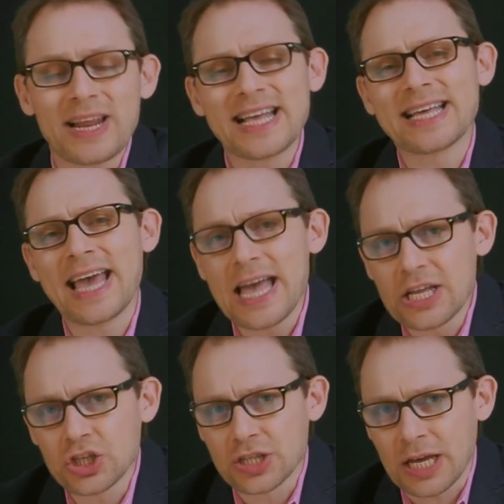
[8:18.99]

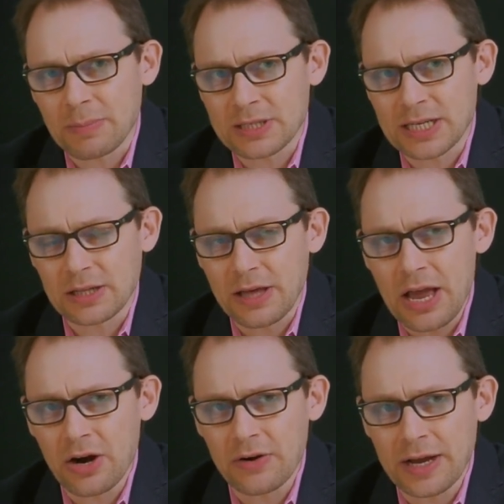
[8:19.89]
engage that particular
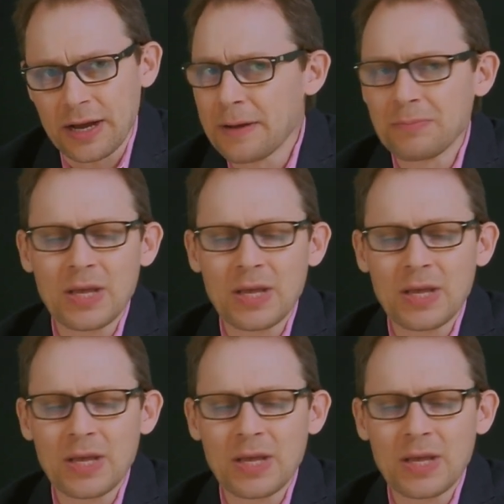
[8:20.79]
area,